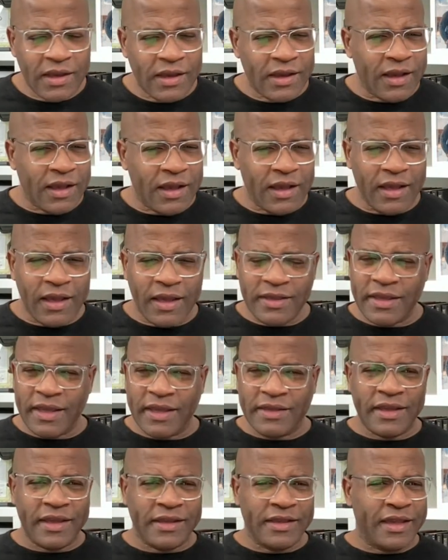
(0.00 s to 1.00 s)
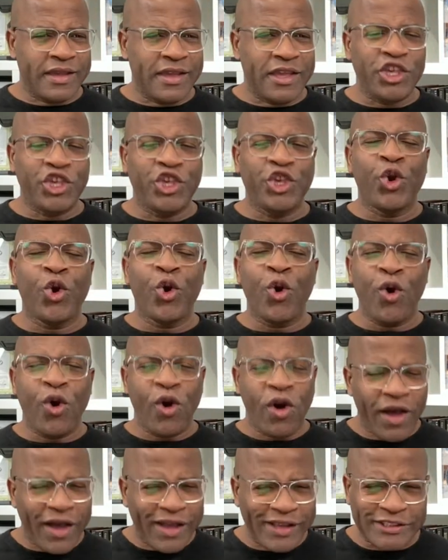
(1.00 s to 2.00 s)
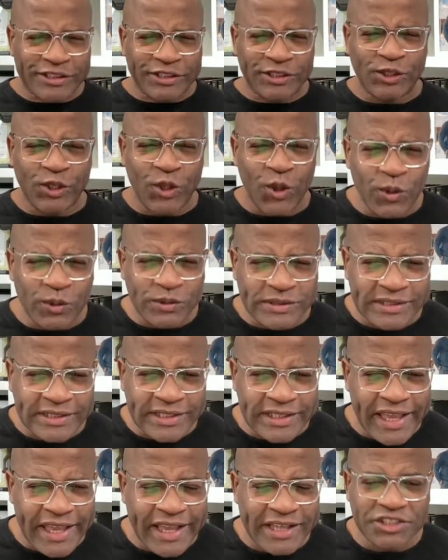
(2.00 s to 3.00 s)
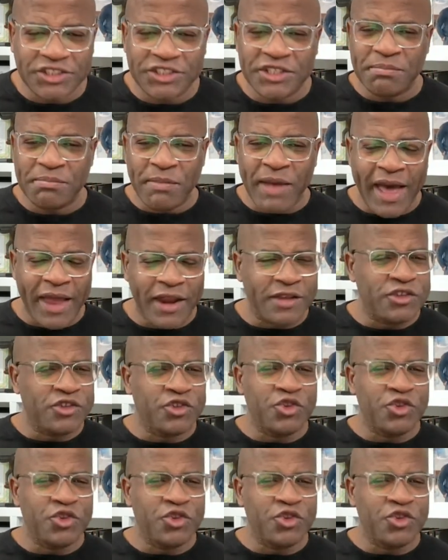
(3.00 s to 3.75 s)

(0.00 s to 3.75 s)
Oh, yeah. Your association matters.